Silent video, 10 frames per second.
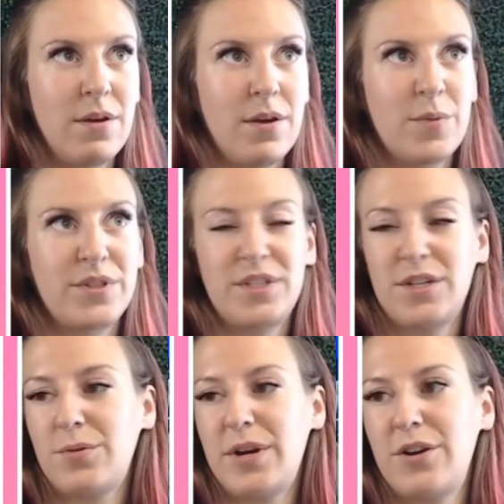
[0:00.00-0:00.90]
Let's see,
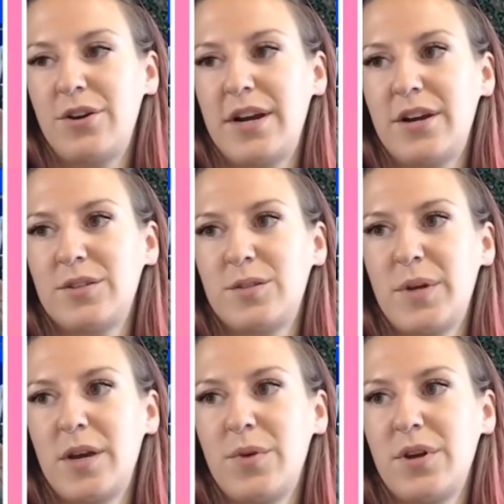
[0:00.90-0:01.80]
already her hair is
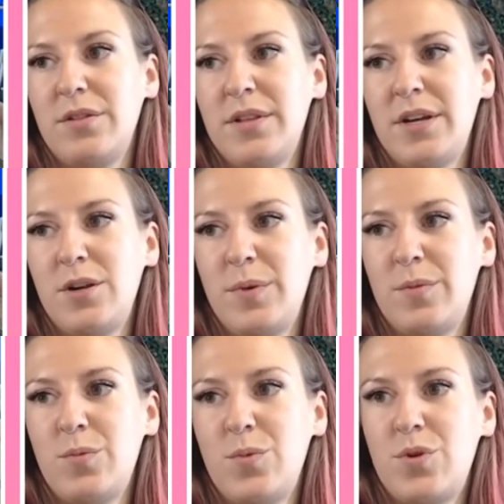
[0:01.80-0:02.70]
becoming a little bit
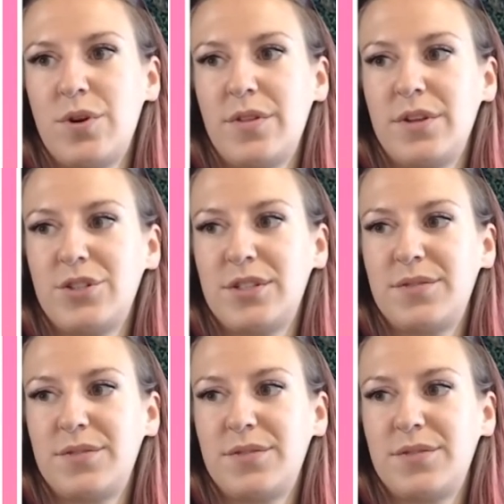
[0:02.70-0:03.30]
more than just